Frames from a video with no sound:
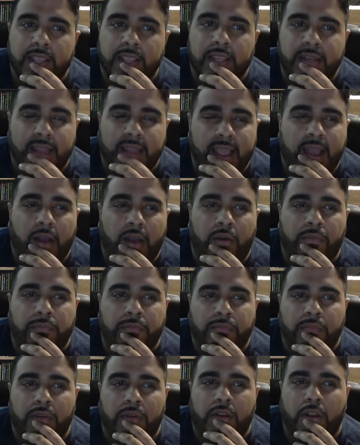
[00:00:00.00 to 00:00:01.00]
Now,
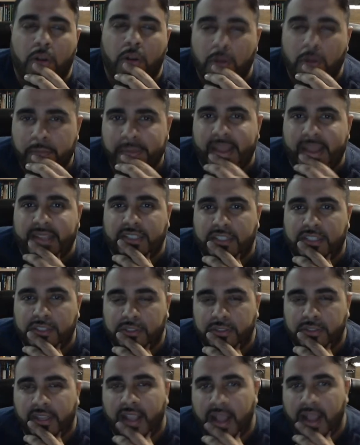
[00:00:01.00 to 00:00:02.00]
going back
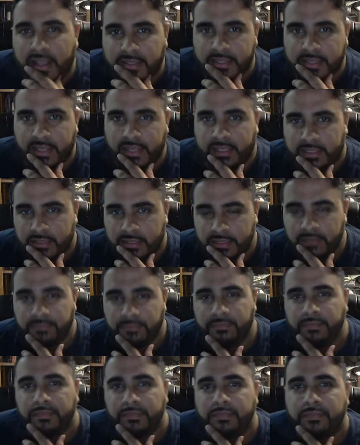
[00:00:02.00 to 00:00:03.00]
to the context,
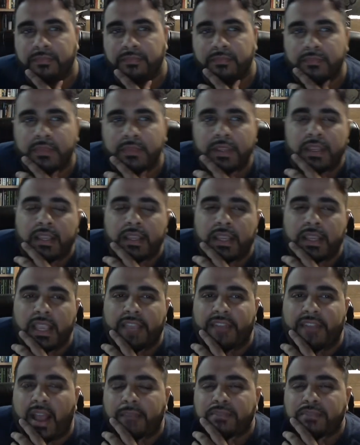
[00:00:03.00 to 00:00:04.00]

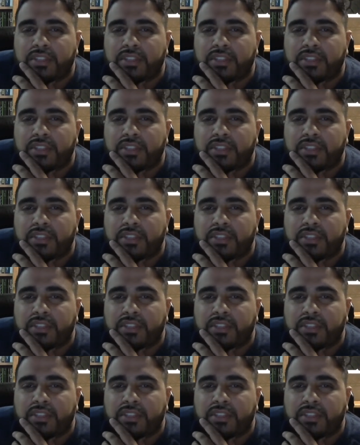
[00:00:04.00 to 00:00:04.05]
if I'm